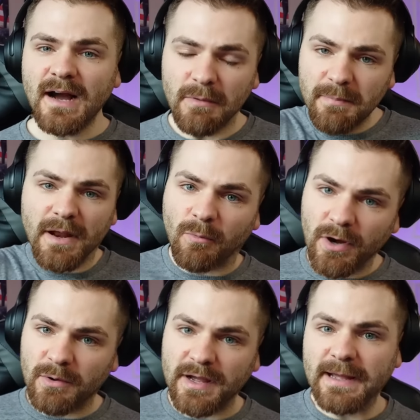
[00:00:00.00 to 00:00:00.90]
Are we being
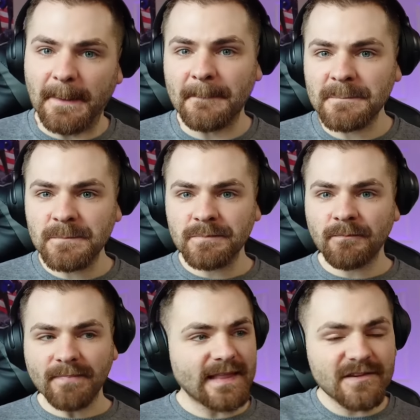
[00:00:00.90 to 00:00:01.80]
real here?
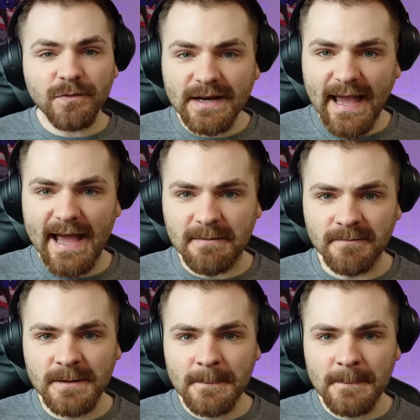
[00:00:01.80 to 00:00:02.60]
That's for a game.